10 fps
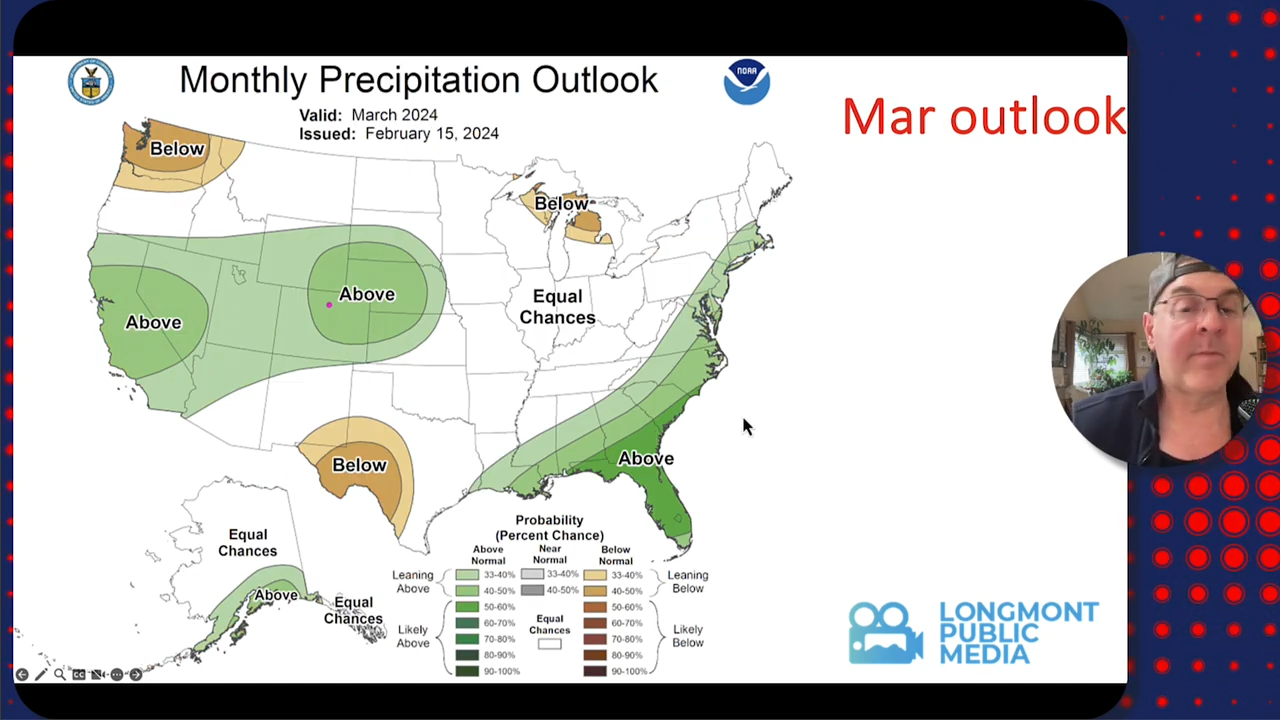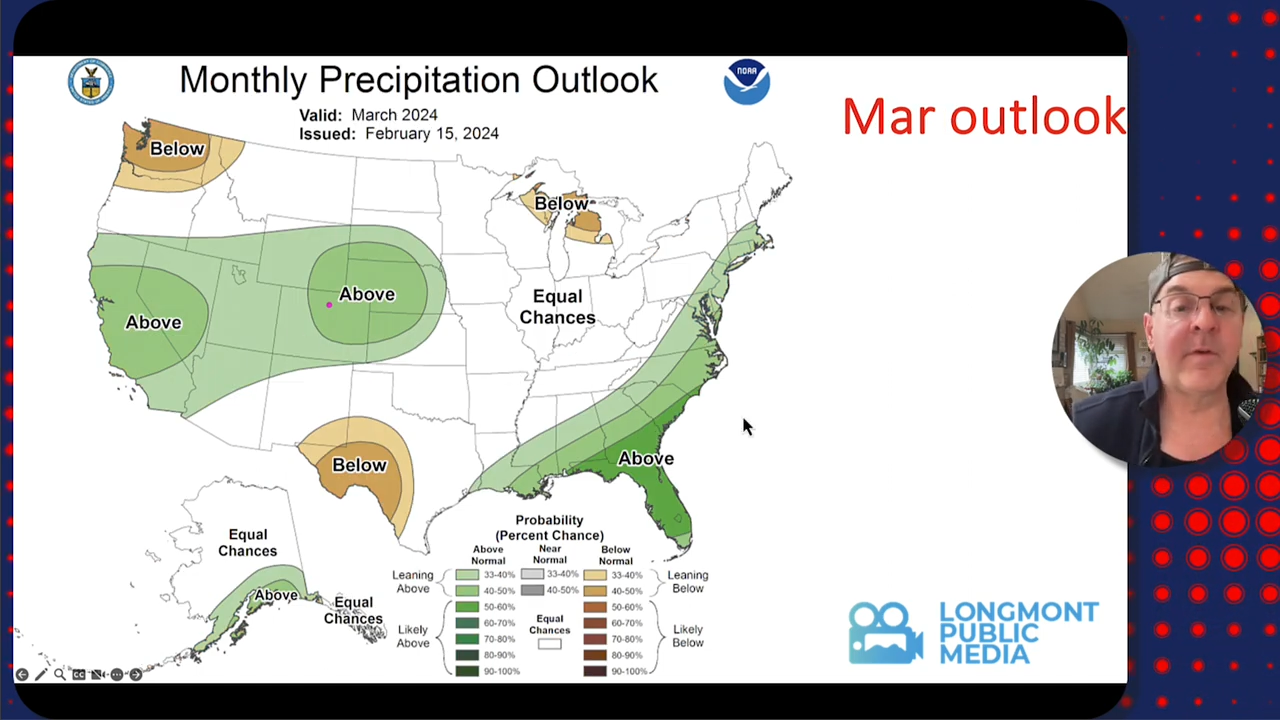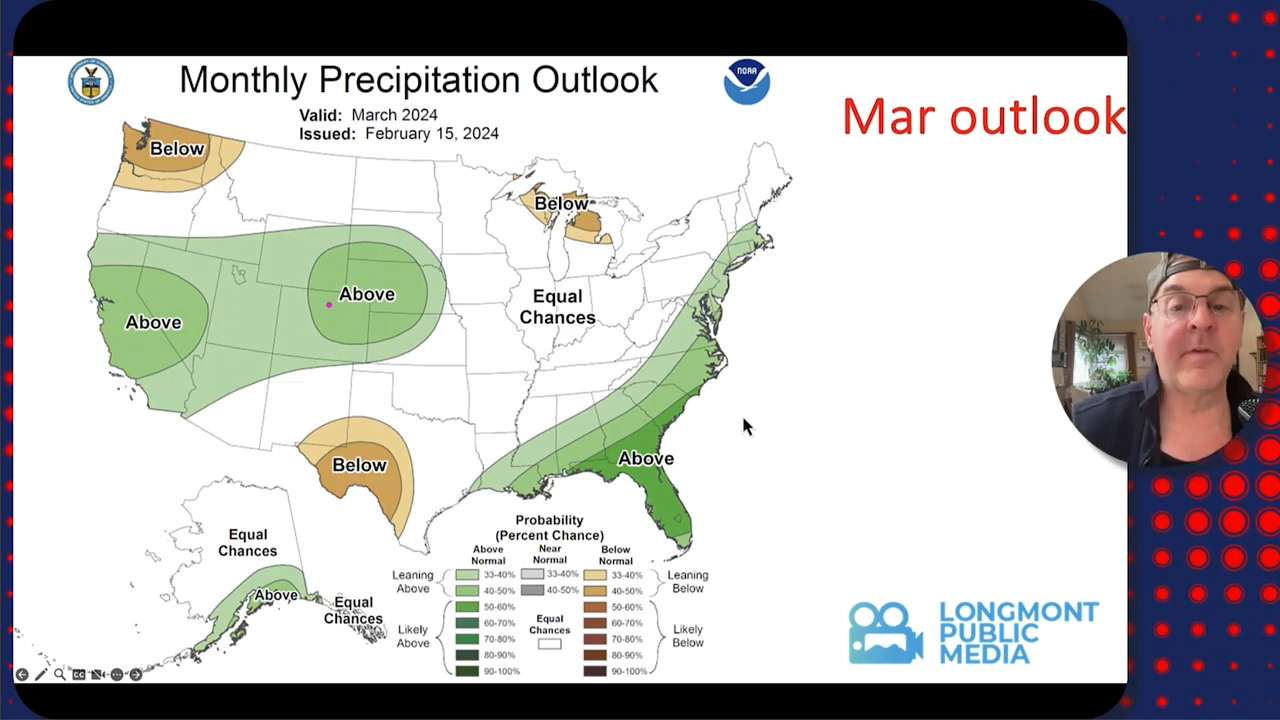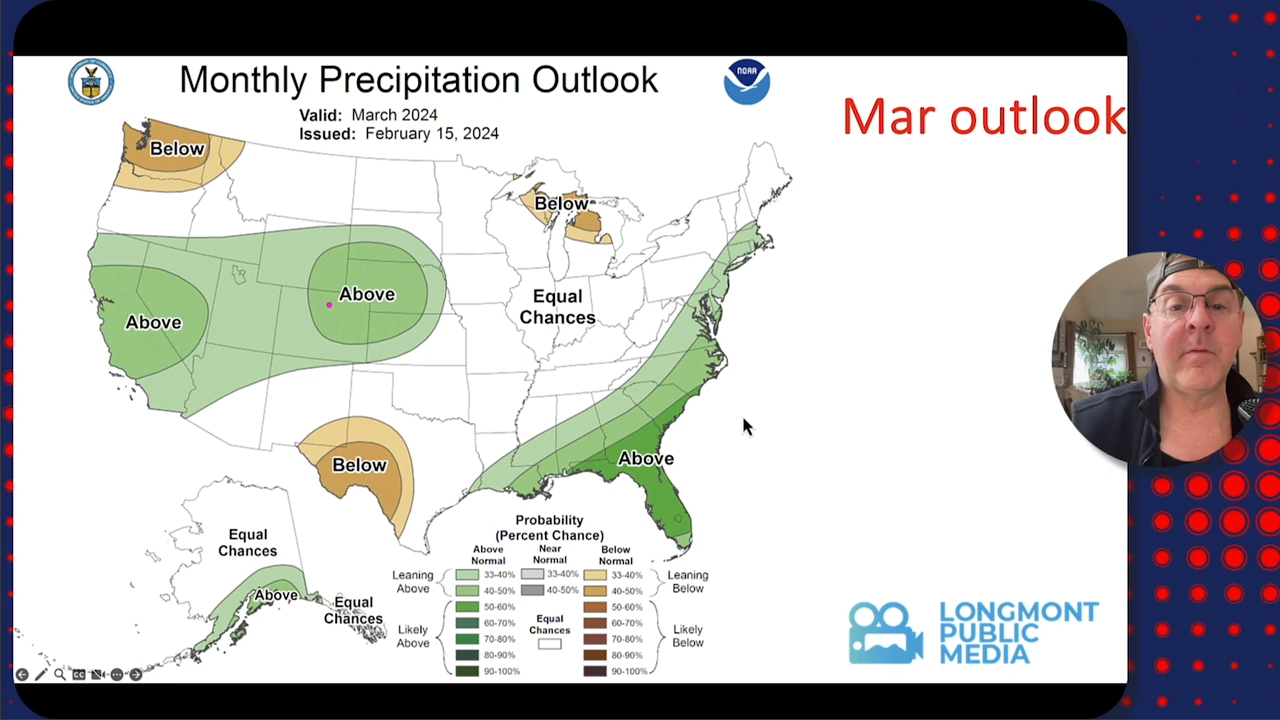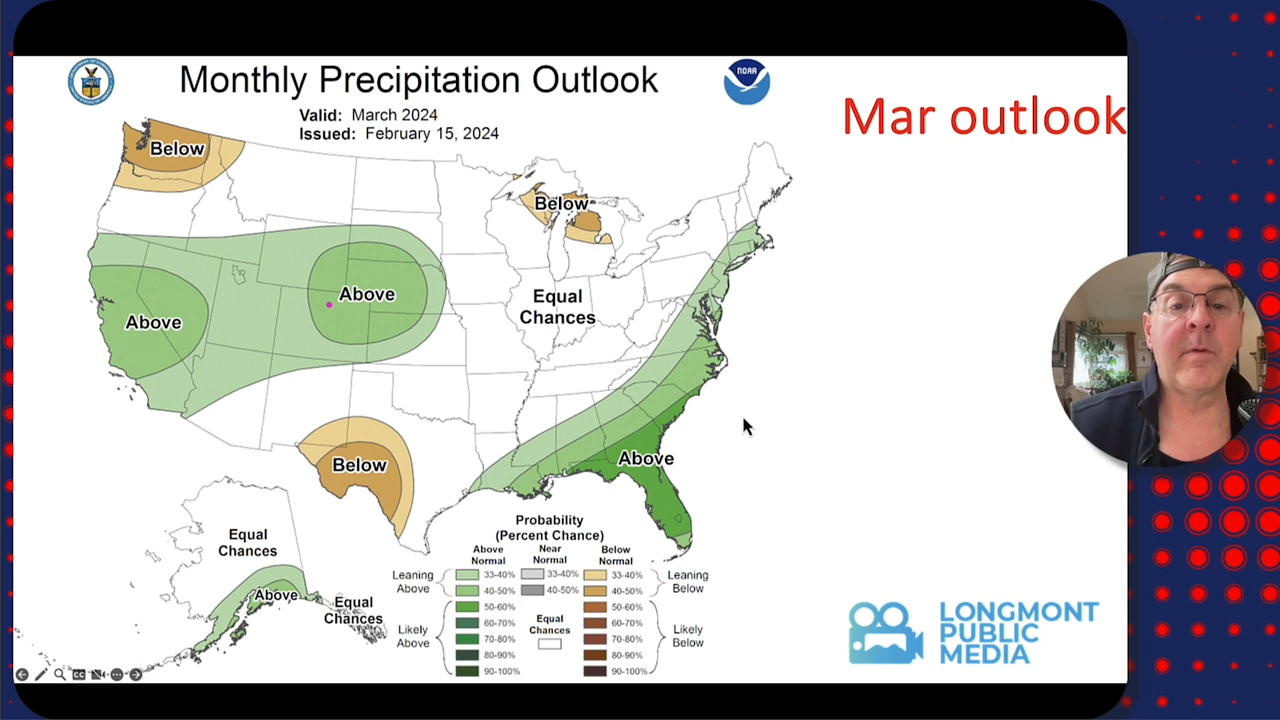
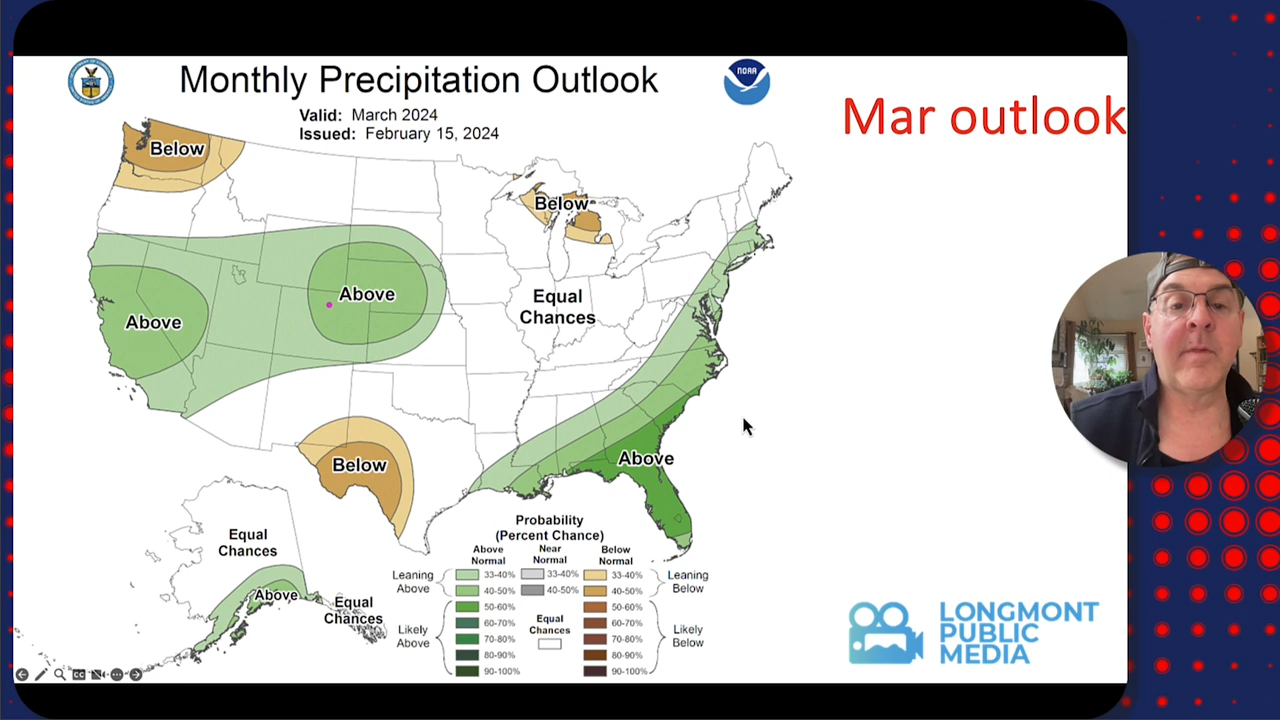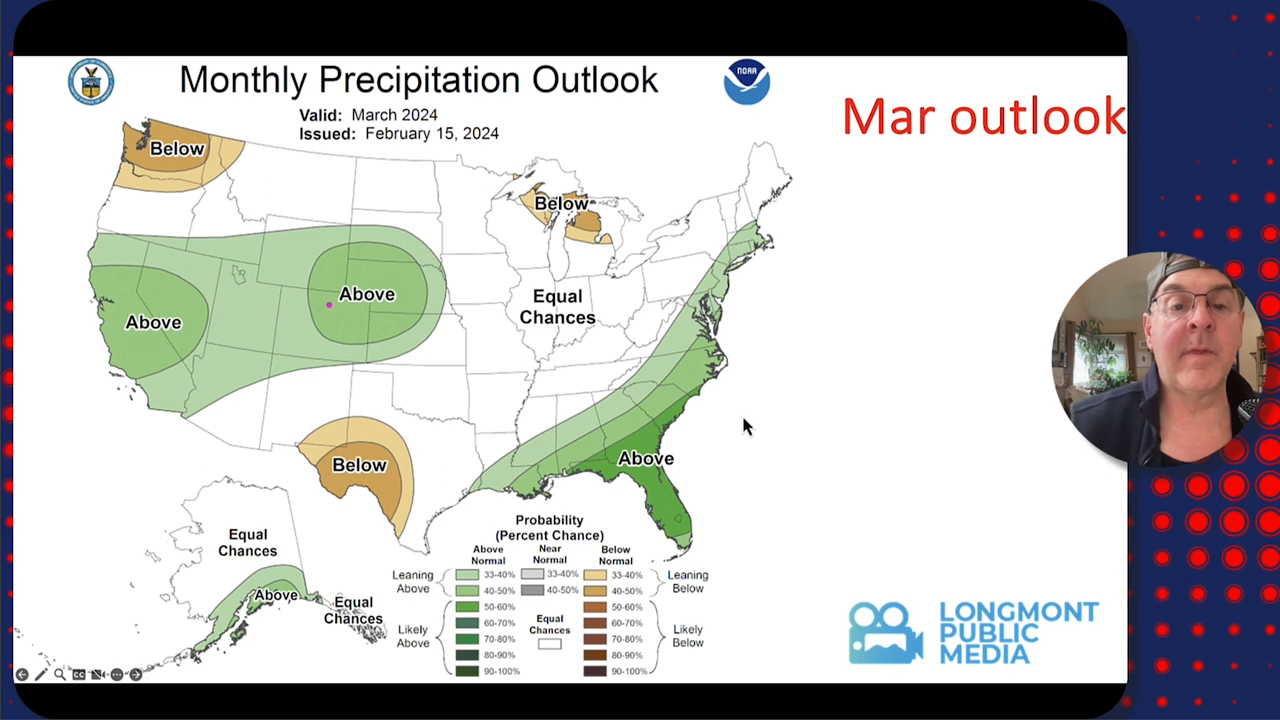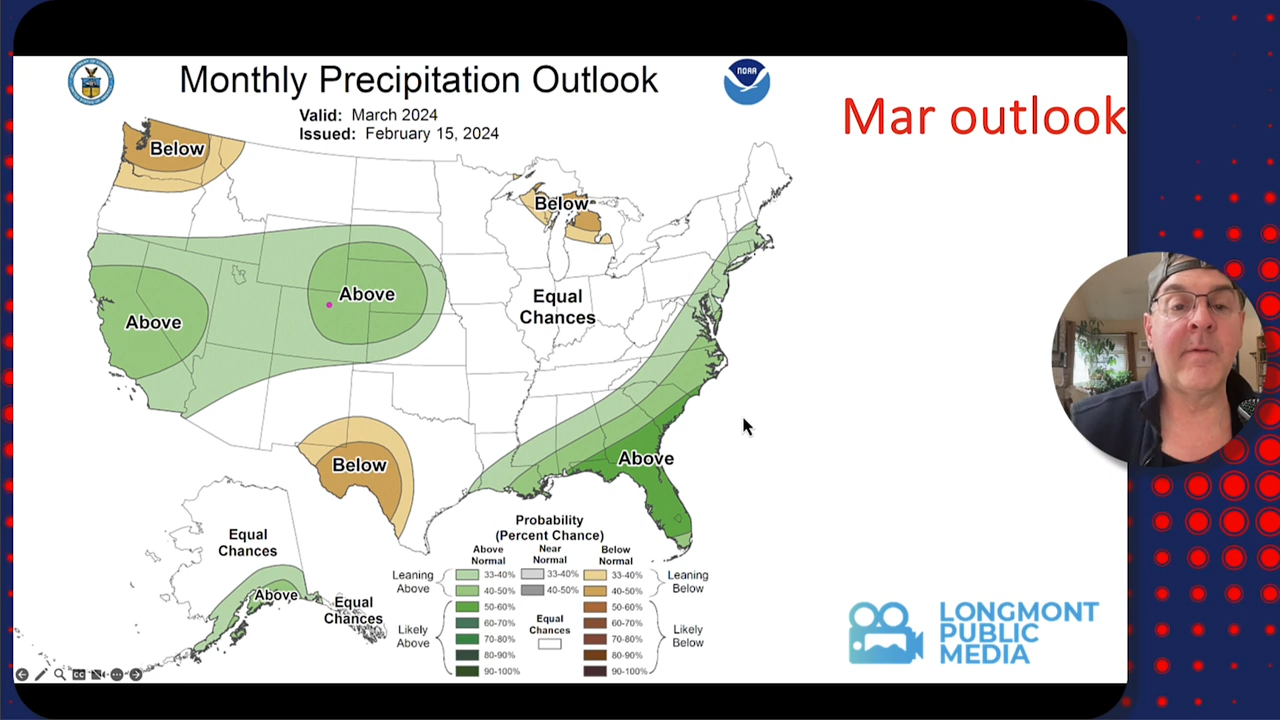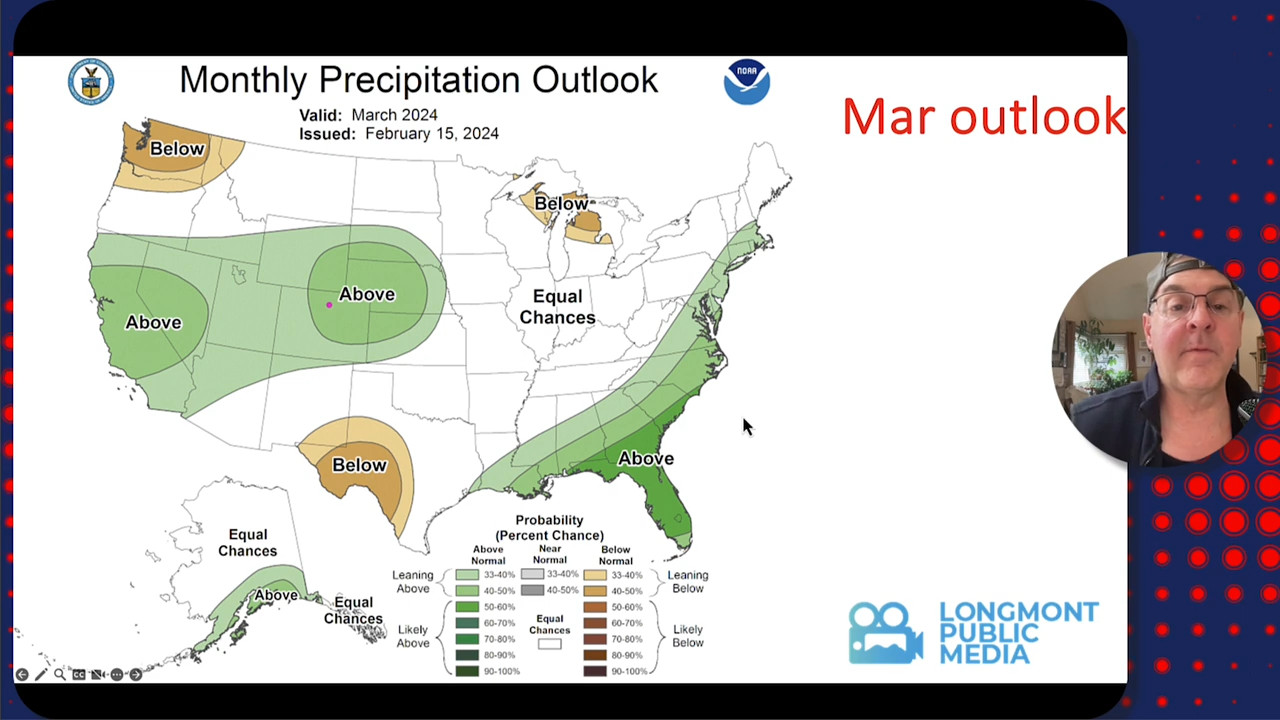especially with a